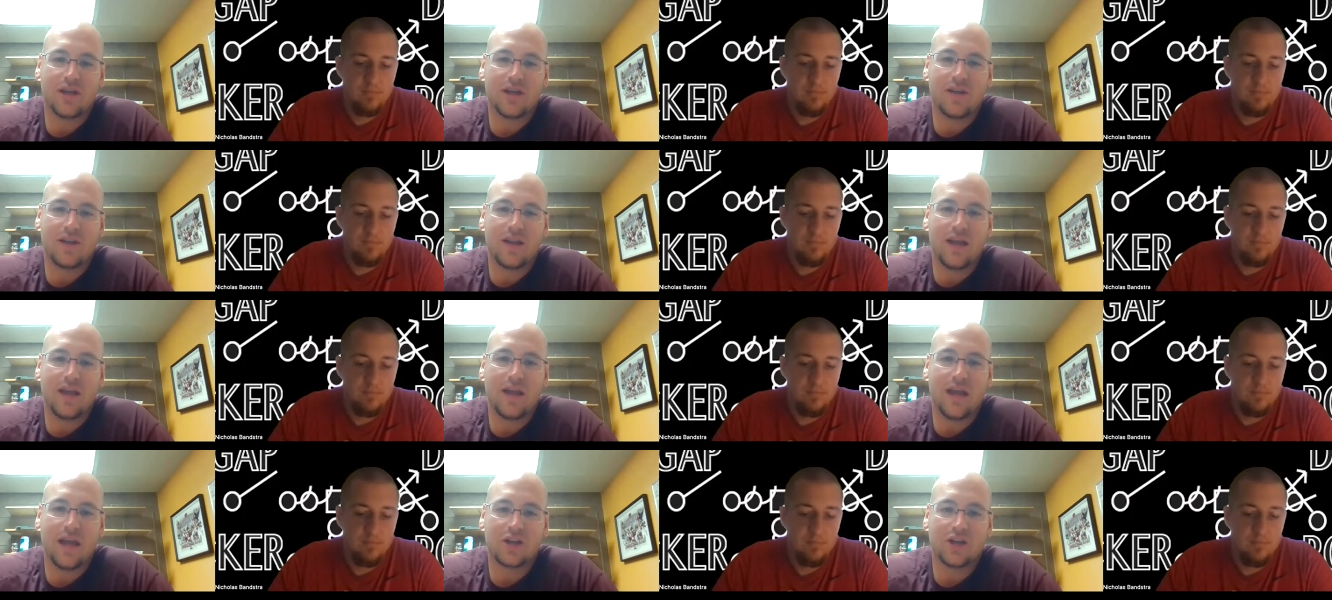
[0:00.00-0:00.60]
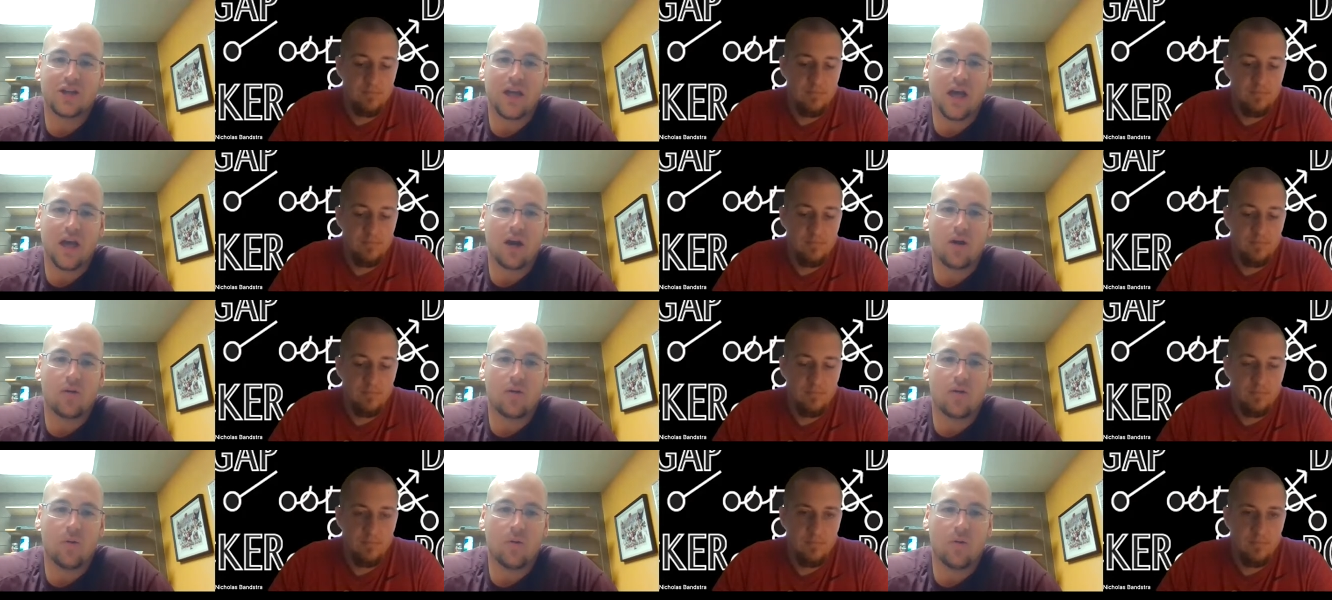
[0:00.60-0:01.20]
Speaker 1: and they actually got a
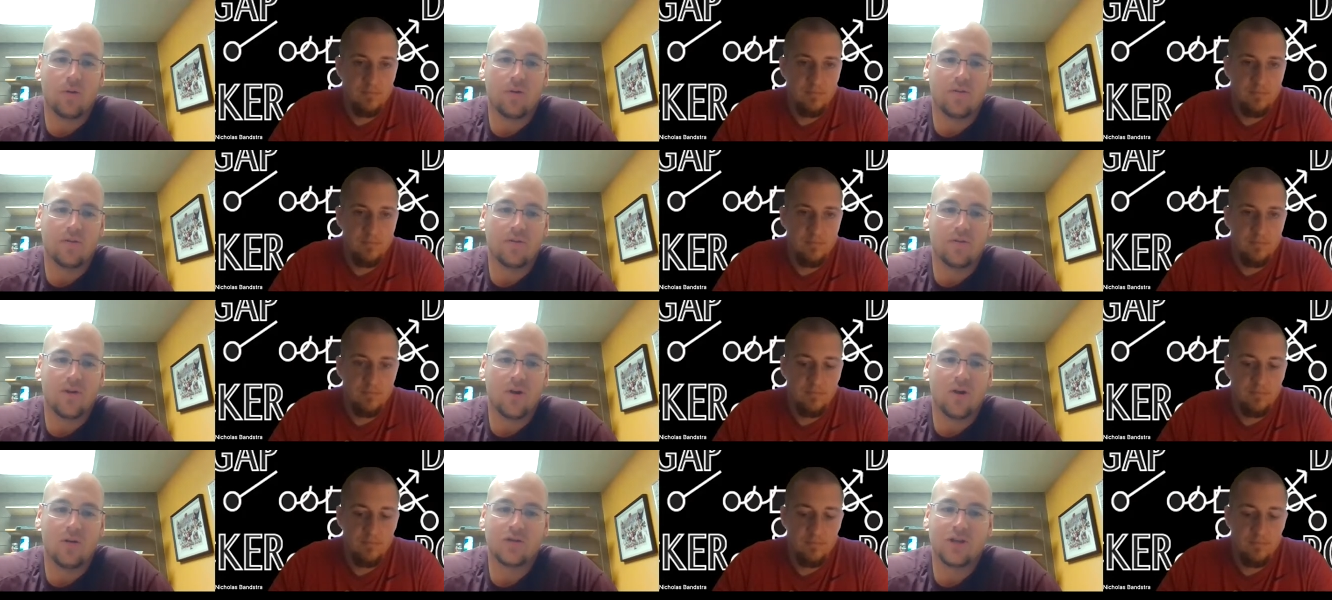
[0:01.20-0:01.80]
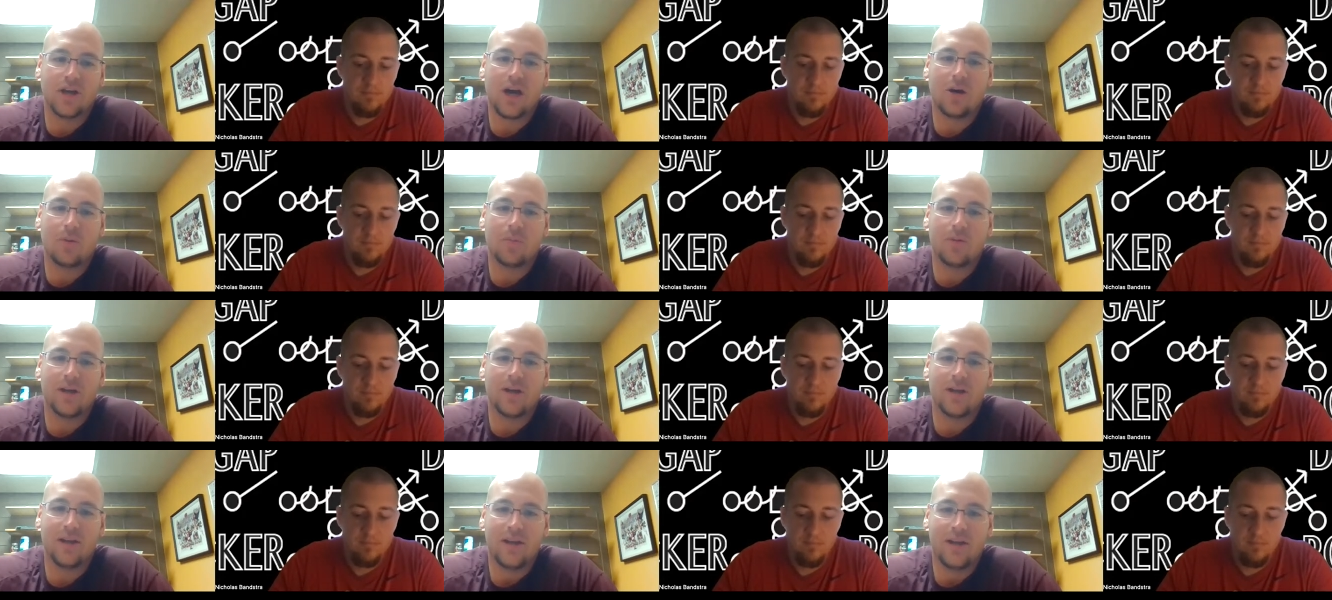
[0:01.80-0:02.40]
hold of Coach
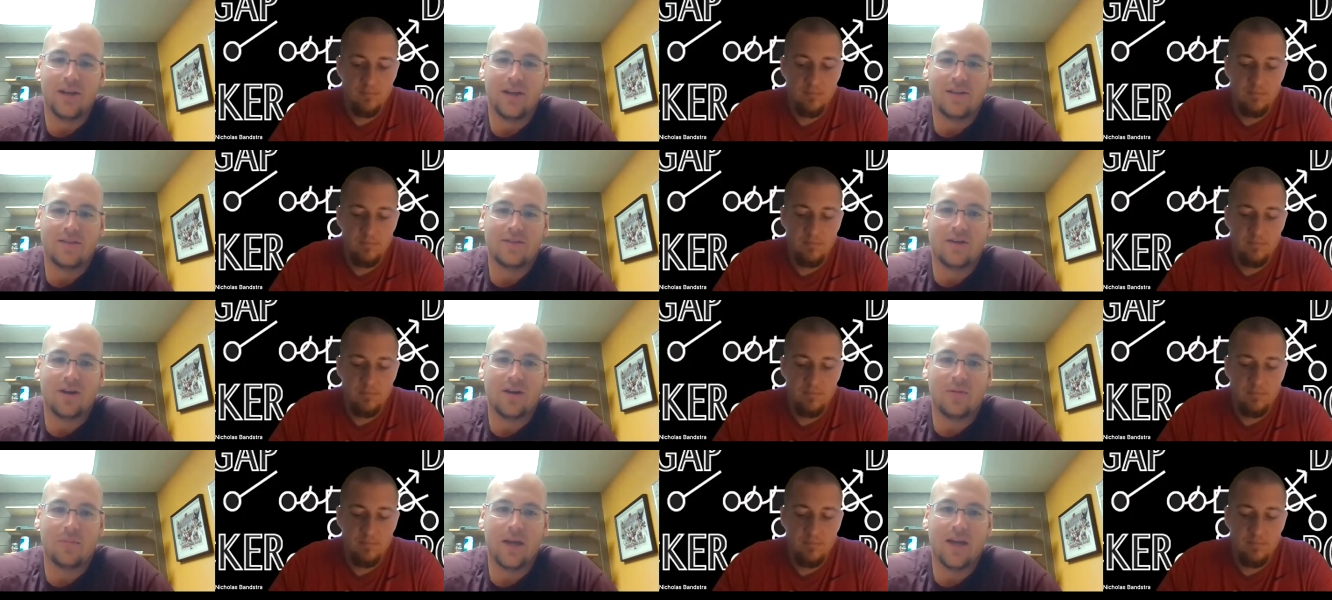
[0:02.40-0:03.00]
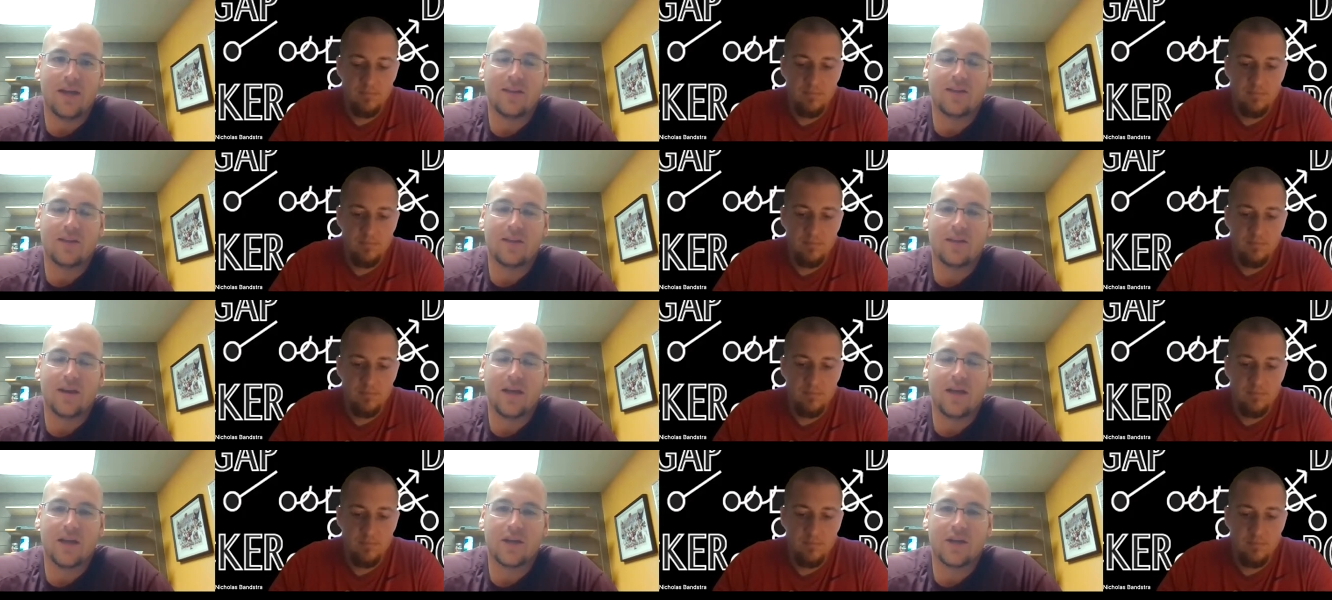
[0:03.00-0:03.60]
Albin, started making the
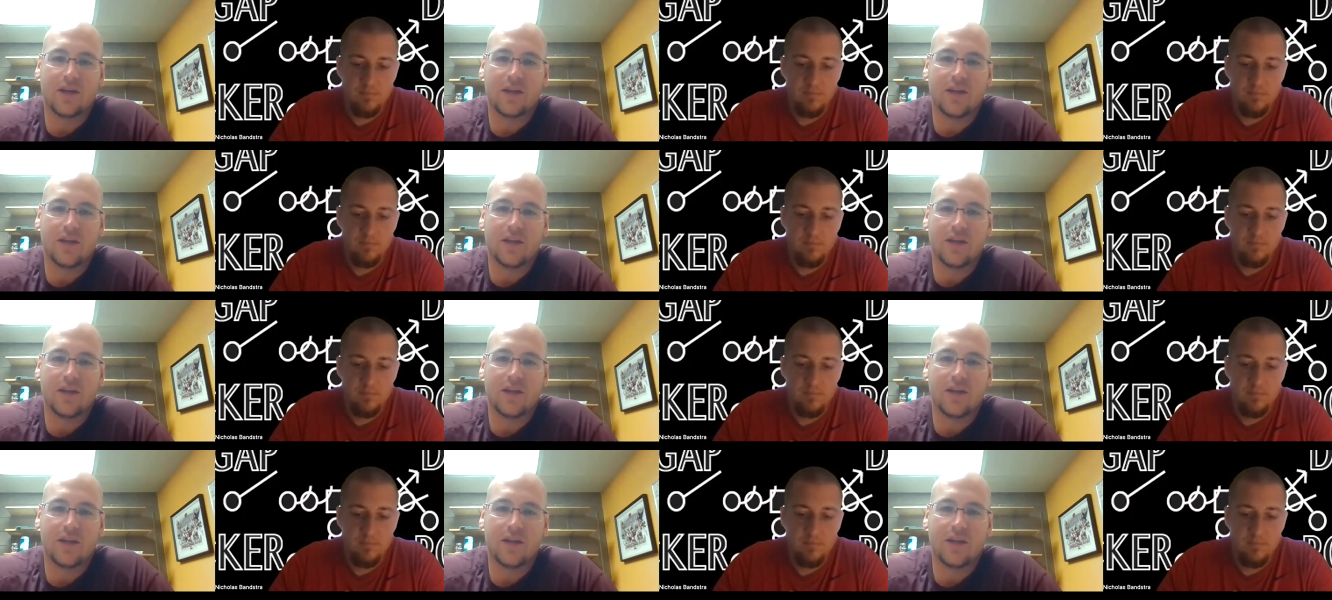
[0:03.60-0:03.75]
connection.